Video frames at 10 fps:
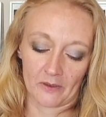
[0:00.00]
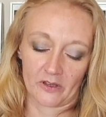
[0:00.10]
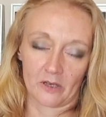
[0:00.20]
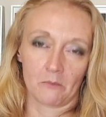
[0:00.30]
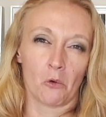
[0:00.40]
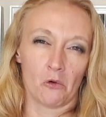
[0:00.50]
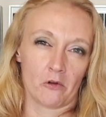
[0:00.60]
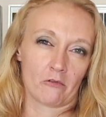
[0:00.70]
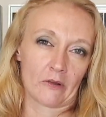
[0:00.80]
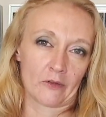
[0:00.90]
I think, more
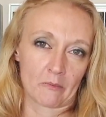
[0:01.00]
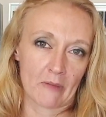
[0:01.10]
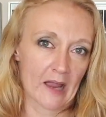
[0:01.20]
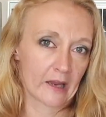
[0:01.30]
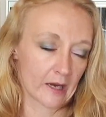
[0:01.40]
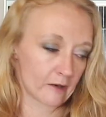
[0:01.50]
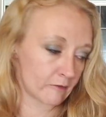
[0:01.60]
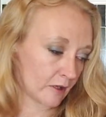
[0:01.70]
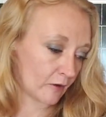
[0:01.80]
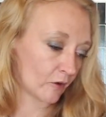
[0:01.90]
in around the back
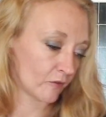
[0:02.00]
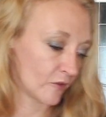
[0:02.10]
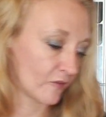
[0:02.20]
area of the